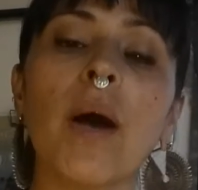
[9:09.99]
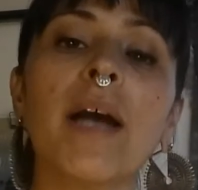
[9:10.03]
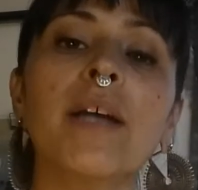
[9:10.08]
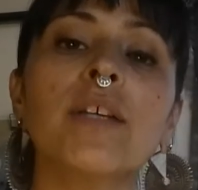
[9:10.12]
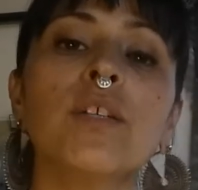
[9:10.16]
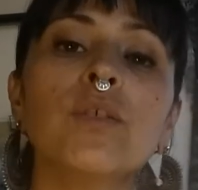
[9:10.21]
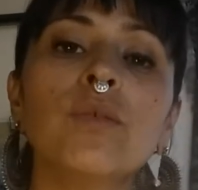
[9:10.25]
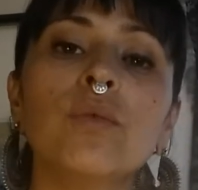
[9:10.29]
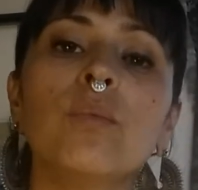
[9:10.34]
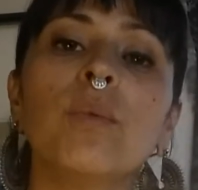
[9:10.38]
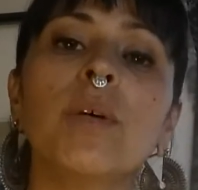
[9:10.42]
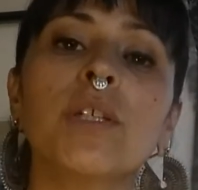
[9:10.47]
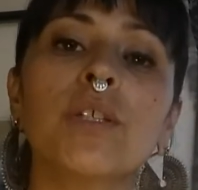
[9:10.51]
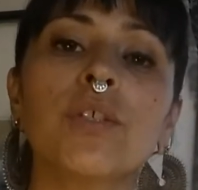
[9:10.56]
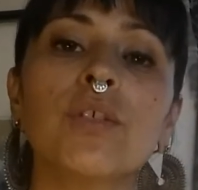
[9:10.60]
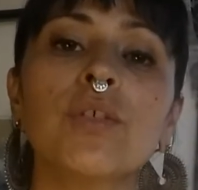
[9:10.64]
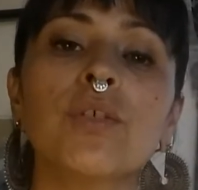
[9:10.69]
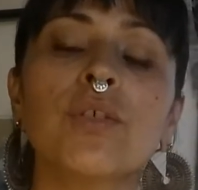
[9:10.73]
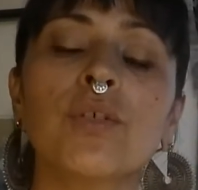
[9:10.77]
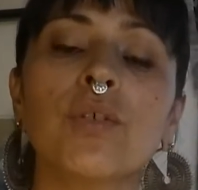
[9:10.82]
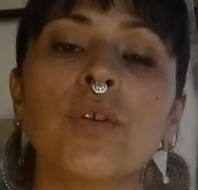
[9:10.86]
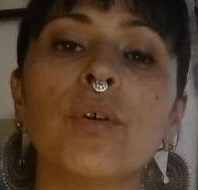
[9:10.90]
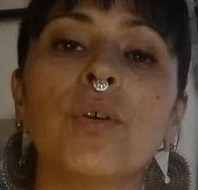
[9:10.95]
I do want to
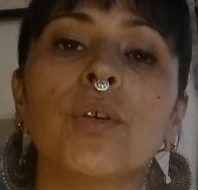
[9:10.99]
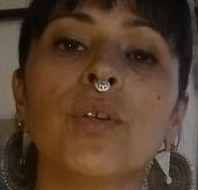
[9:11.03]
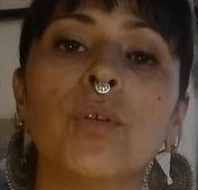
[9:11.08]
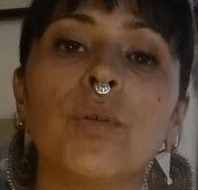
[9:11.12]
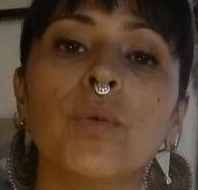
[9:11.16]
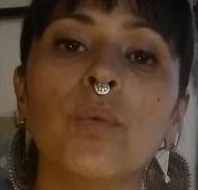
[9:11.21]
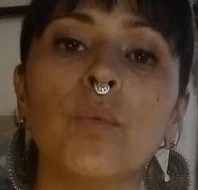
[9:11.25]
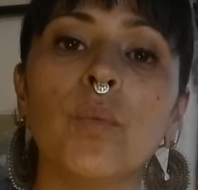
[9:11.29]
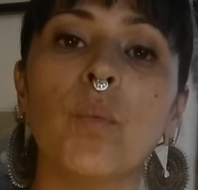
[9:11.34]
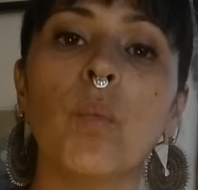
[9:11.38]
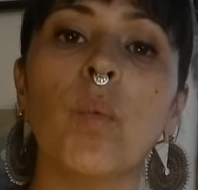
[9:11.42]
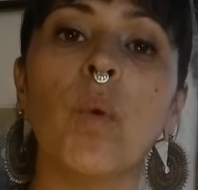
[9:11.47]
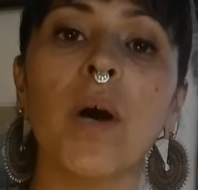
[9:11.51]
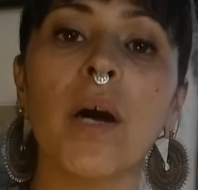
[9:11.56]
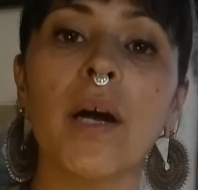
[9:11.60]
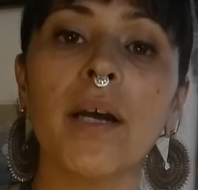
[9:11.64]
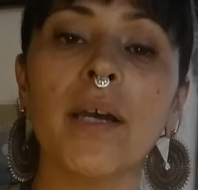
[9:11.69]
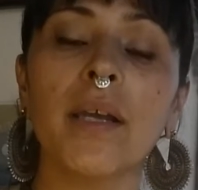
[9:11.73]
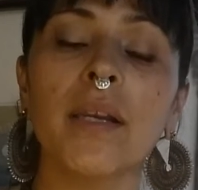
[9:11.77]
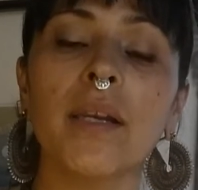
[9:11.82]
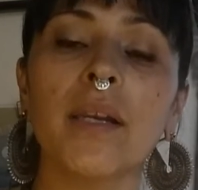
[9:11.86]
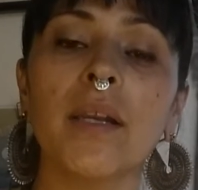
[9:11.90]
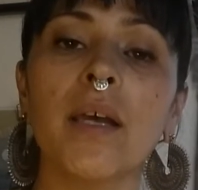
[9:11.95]
show you
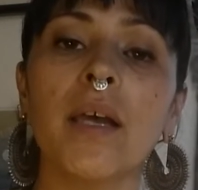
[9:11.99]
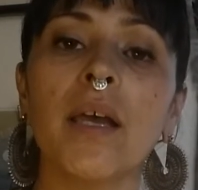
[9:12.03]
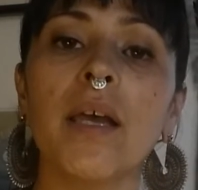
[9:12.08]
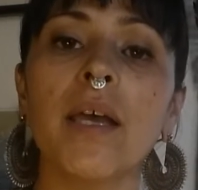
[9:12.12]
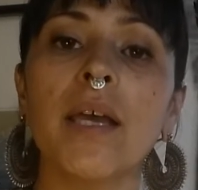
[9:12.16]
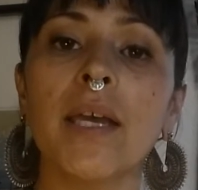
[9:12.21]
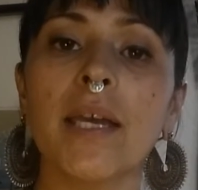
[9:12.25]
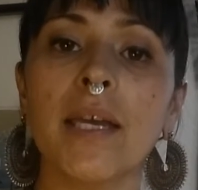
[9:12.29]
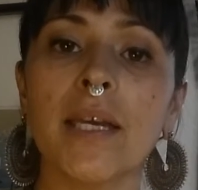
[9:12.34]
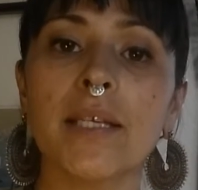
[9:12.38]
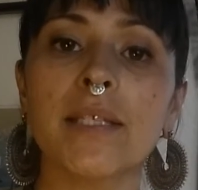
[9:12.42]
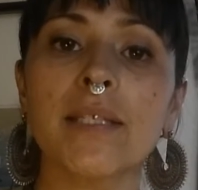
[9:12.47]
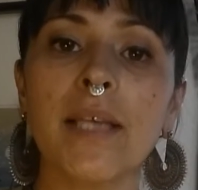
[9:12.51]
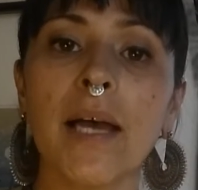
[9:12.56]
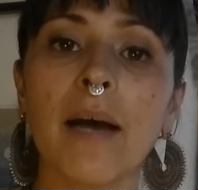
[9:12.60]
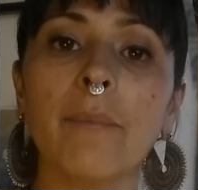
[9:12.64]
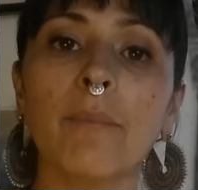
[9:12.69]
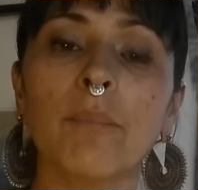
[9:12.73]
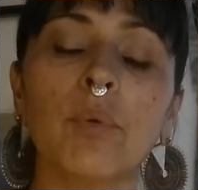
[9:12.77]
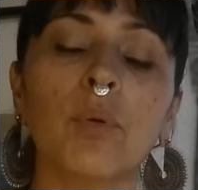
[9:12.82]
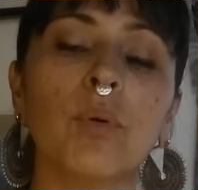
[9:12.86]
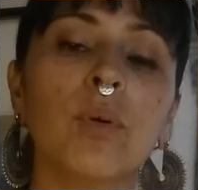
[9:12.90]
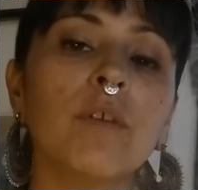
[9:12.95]
one
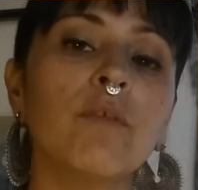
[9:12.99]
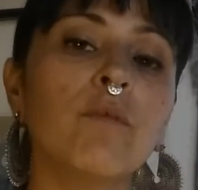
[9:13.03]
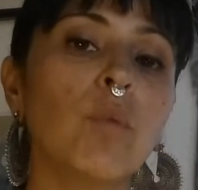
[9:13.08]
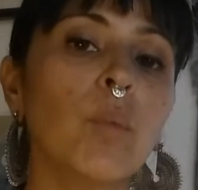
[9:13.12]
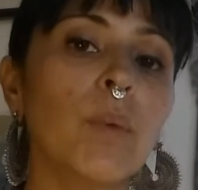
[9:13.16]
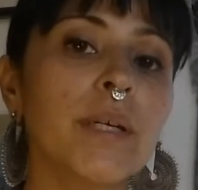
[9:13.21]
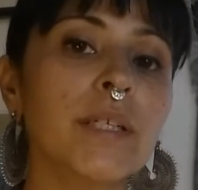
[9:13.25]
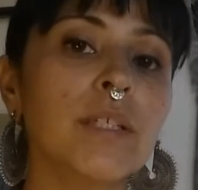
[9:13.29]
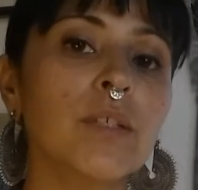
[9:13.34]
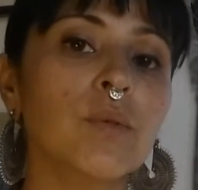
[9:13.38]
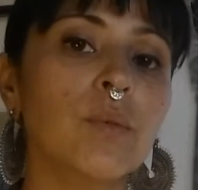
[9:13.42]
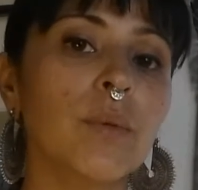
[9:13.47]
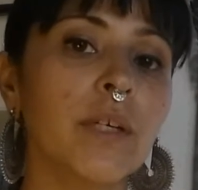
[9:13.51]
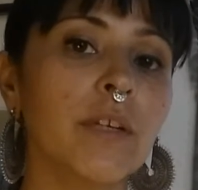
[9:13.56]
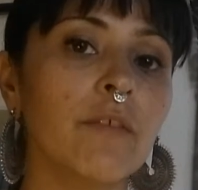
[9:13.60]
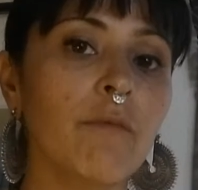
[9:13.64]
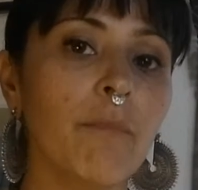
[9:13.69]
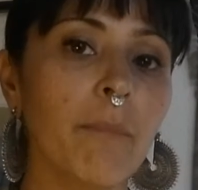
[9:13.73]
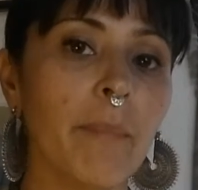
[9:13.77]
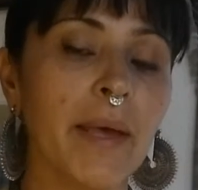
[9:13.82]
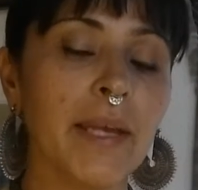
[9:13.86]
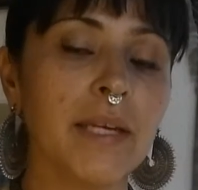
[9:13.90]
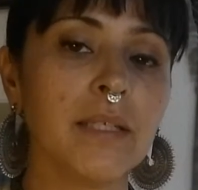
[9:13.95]
example of what sort of
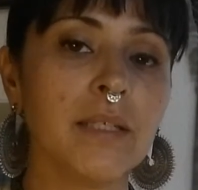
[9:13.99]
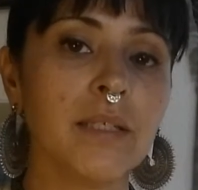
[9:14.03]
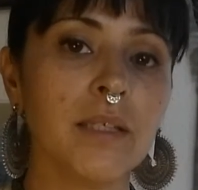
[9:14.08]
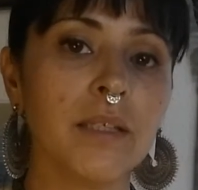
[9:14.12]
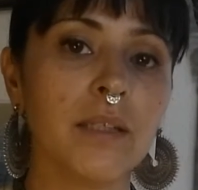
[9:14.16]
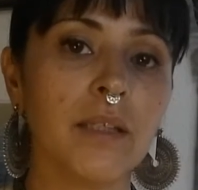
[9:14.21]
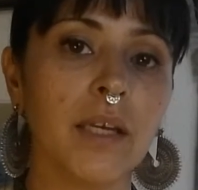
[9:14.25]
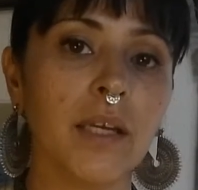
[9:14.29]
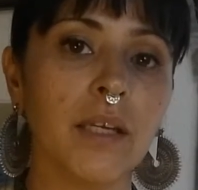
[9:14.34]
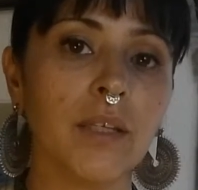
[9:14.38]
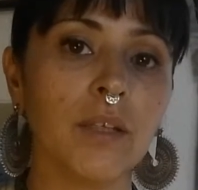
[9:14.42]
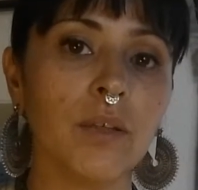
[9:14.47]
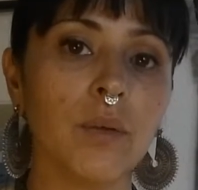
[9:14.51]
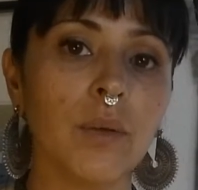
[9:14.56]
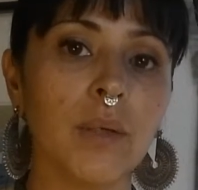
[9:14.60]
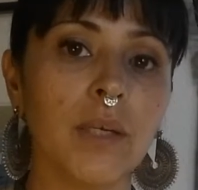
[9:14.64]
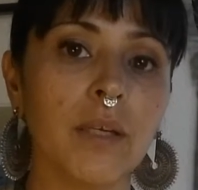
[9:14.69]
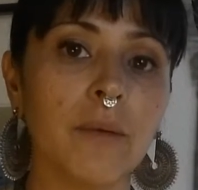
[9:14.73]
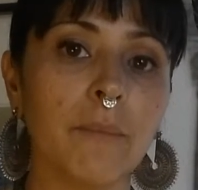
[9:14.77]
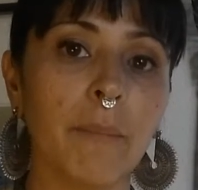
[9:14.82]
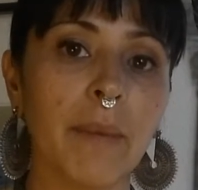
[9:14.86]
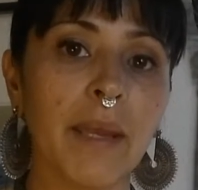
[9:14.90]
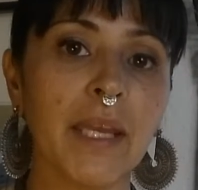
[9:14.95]
medicine that you
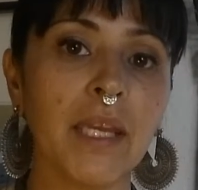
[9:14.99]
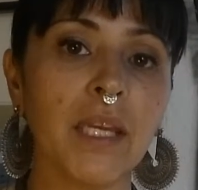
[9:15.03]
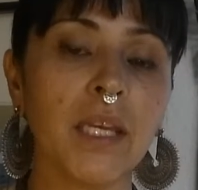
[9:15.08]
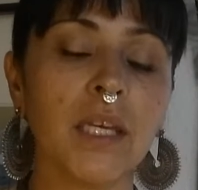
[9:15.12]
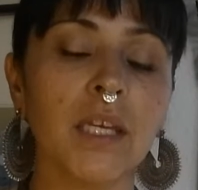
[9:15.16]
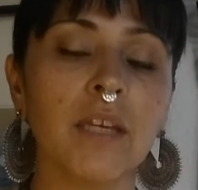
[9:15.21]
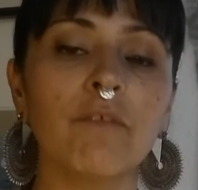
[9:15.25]
can make.